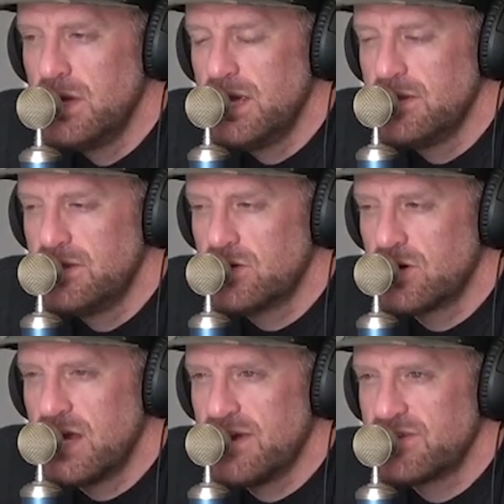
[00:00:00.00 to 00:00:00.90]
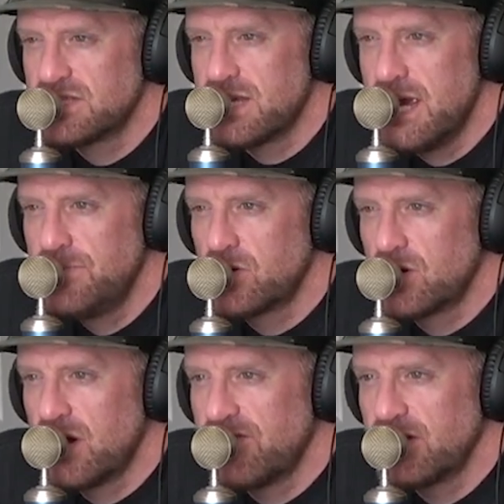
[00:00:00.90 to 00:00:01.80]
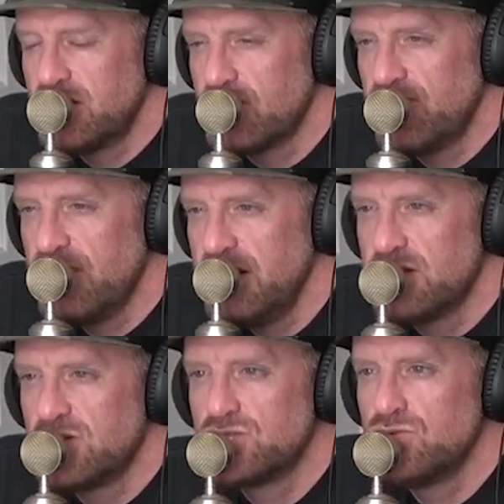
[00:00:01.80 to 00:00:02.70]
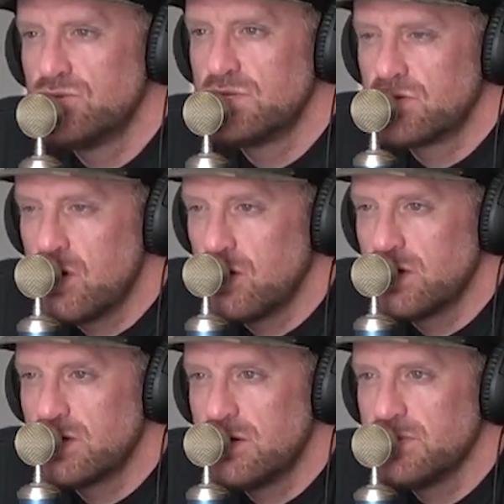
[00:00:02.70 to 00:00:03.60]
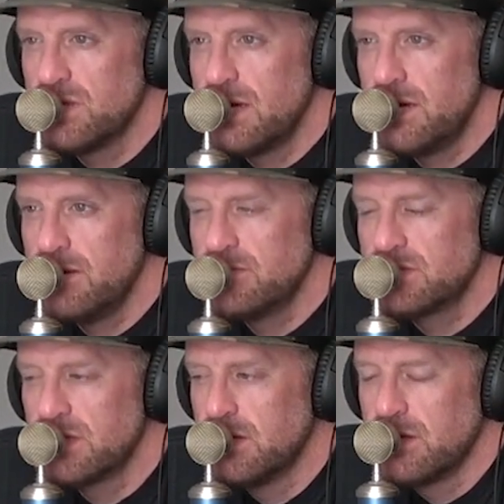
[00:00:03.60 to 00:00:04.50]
And then you're going to have to escape, and you're going to have to get to your feet and shoot the target a couple times.